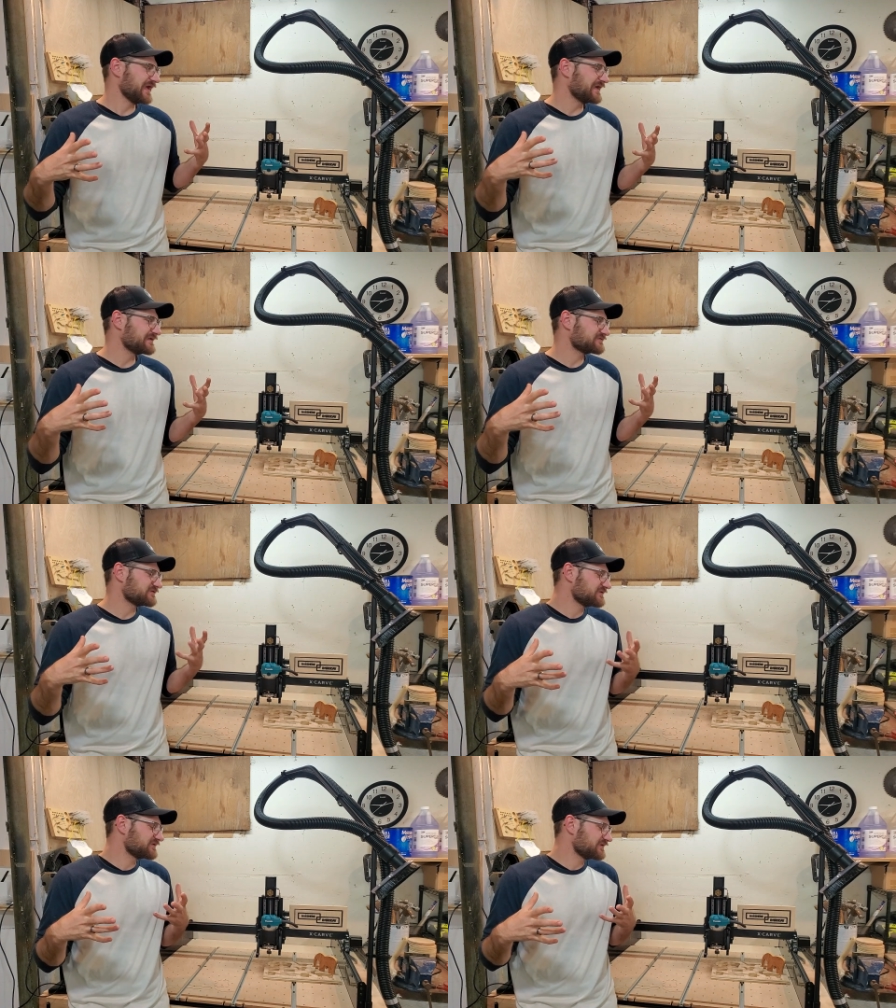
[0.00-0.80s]
And
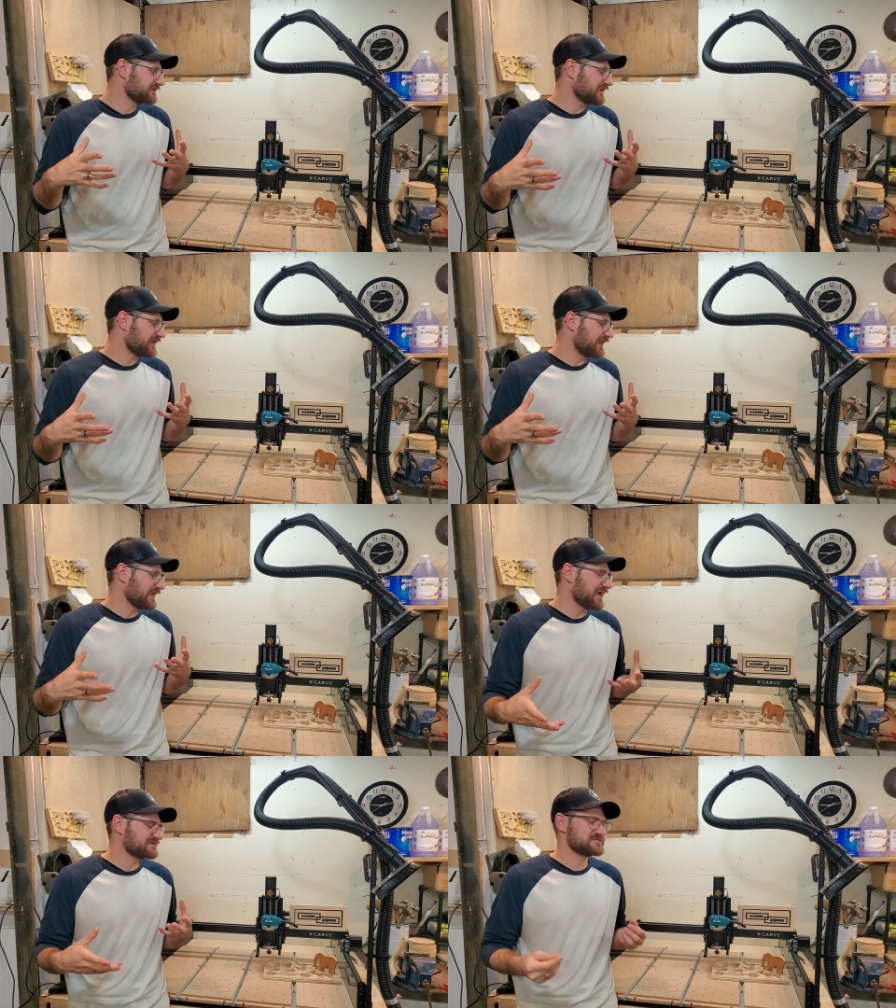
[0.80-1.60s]
I
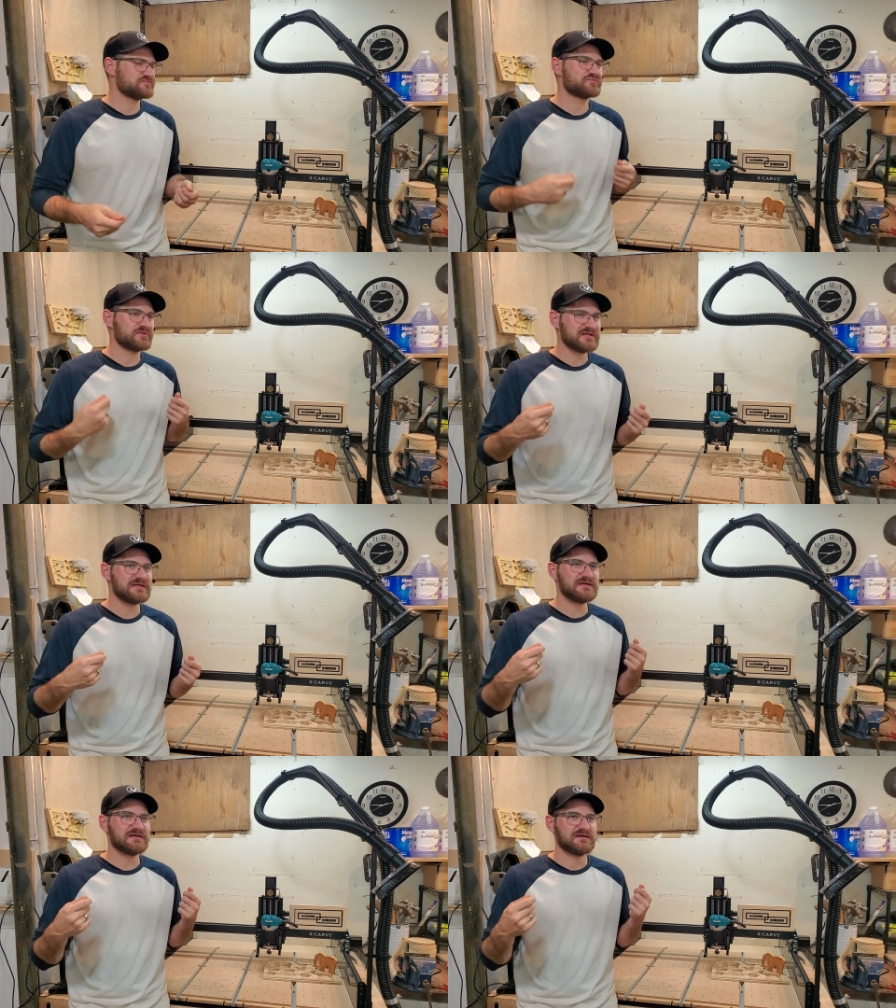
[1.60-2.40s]
had to
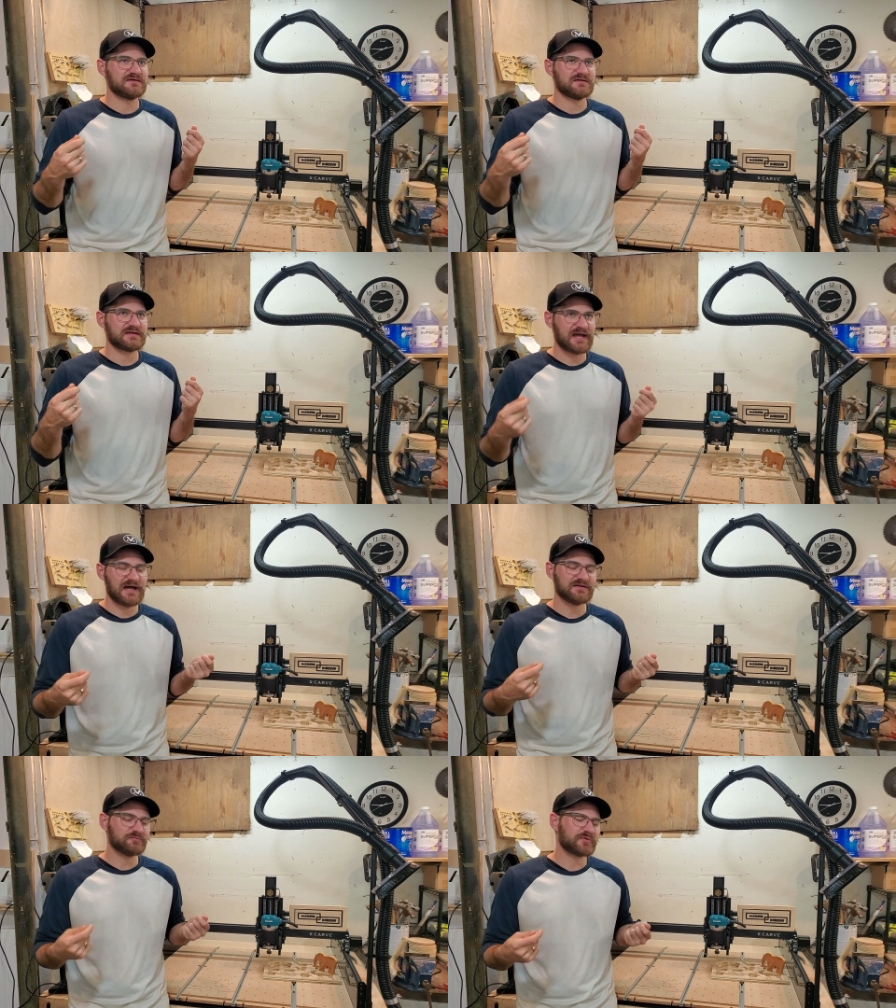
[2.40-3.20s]

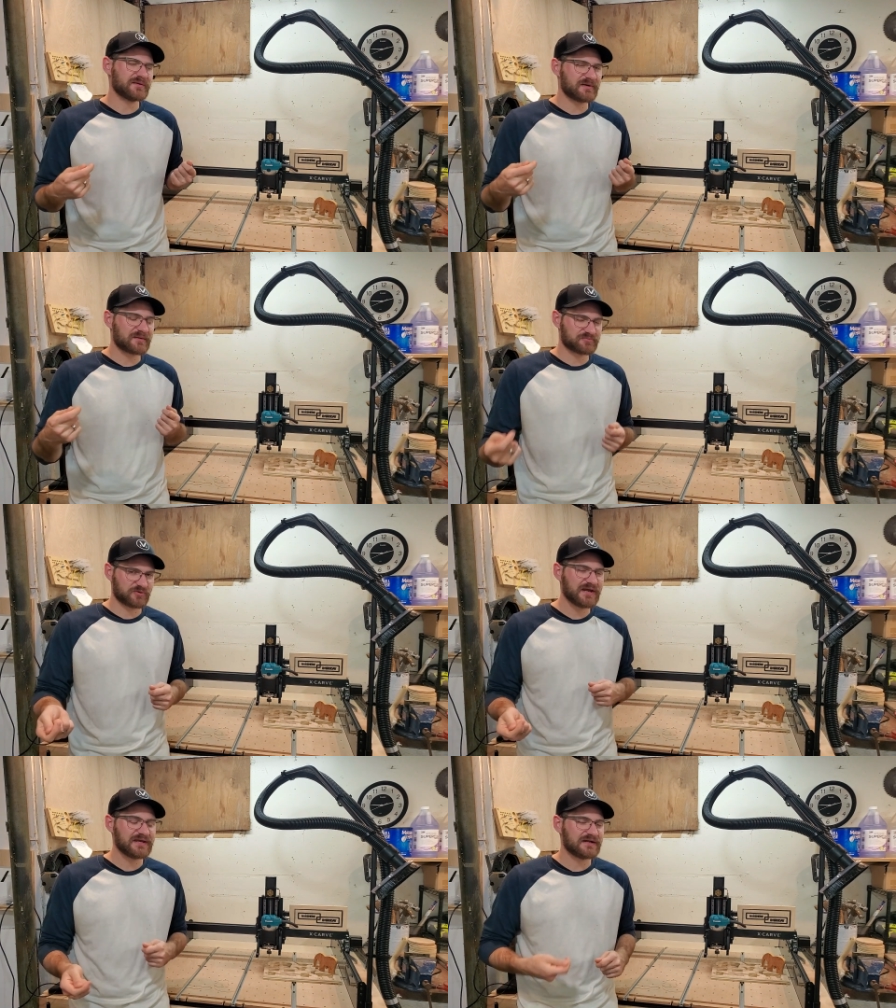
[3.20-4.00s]
recalibrate my
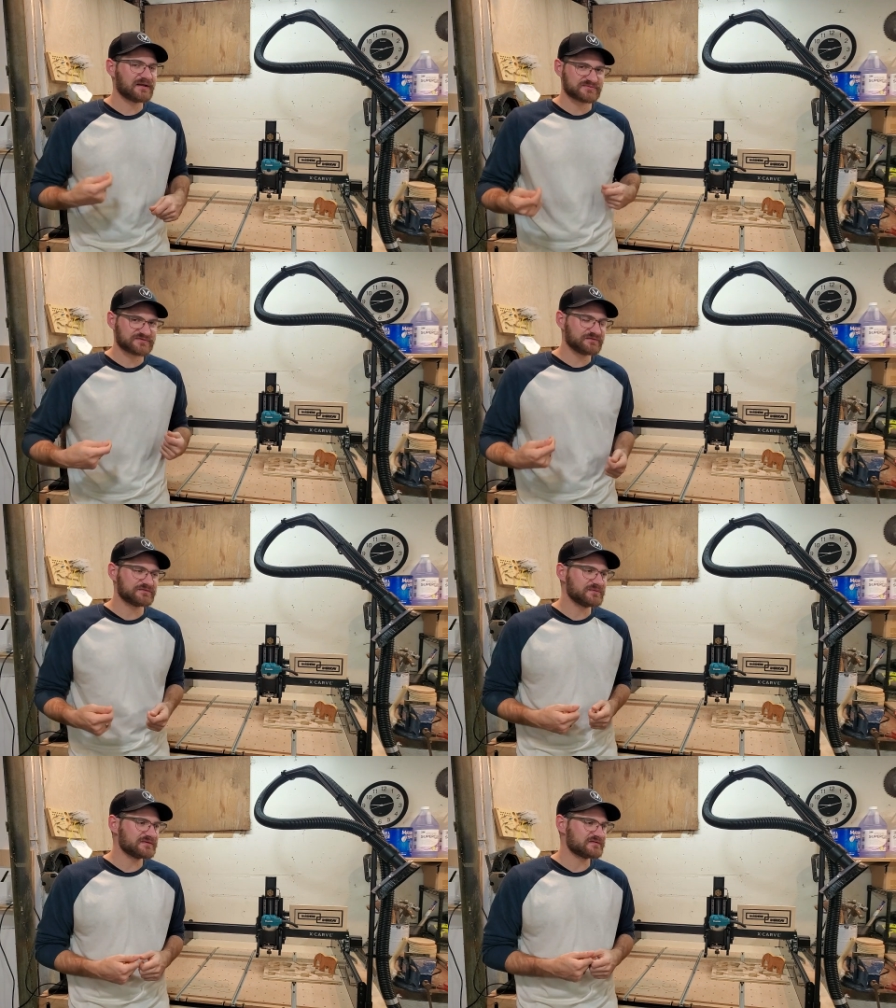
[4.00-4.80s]
brain, and I'm still
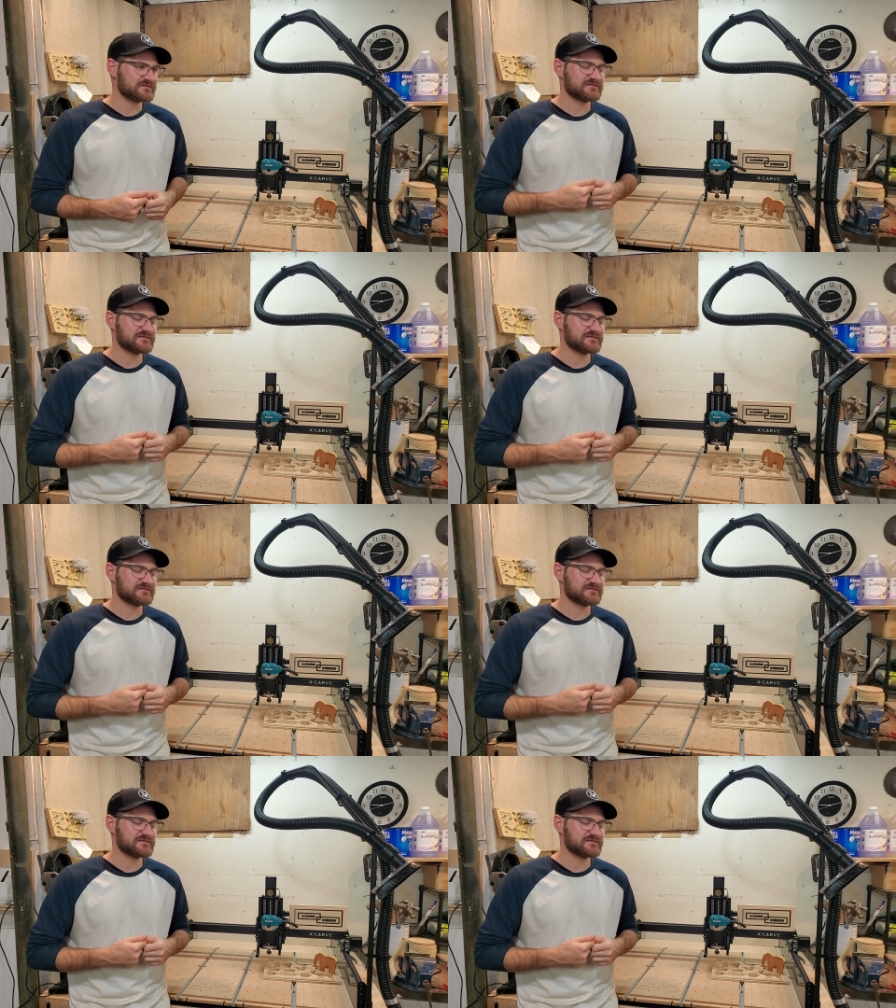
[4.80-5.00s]
doing this.